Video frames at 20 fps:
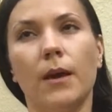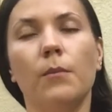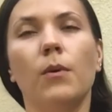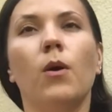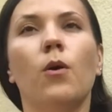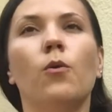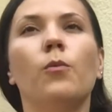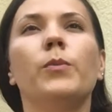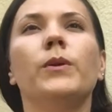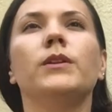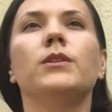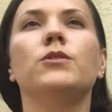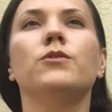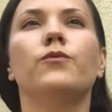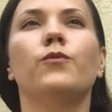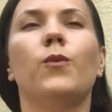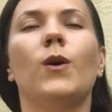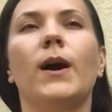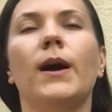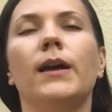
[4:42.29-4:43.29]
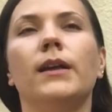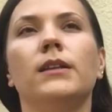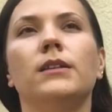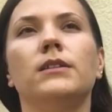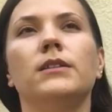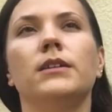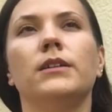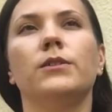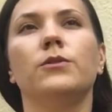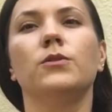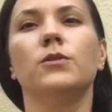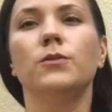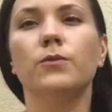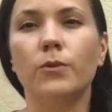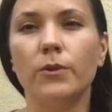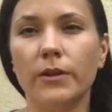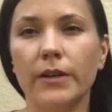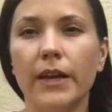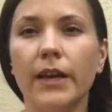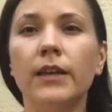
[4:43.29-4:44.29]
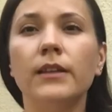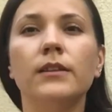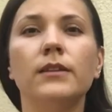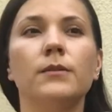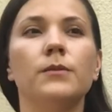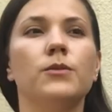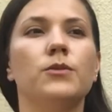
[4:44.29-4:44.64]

I'm hoping to find a use for it,